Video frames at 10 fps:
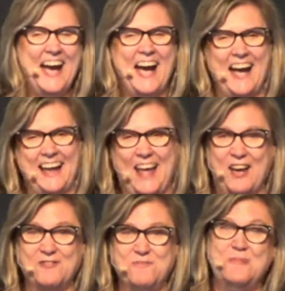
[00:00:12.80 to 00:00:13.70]
I
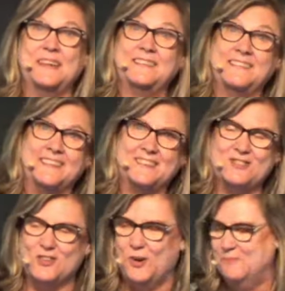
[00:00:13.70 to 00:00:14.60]
have missed it
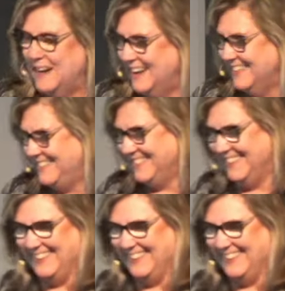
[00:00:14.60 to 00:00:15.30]
so much.